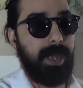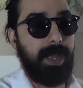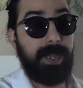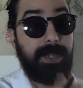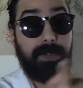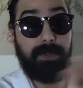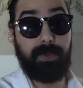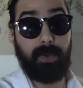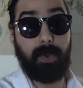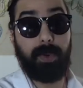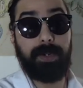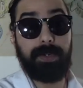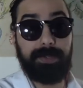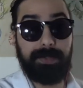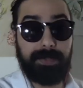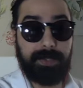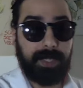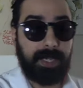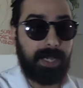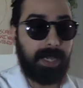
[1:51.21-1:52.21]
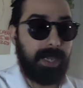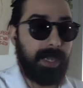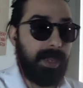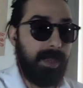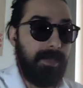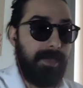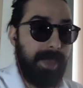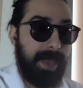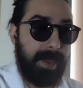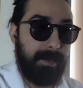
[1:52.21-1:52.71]
endorse
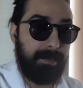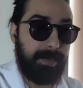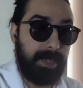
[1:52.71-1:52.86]
them.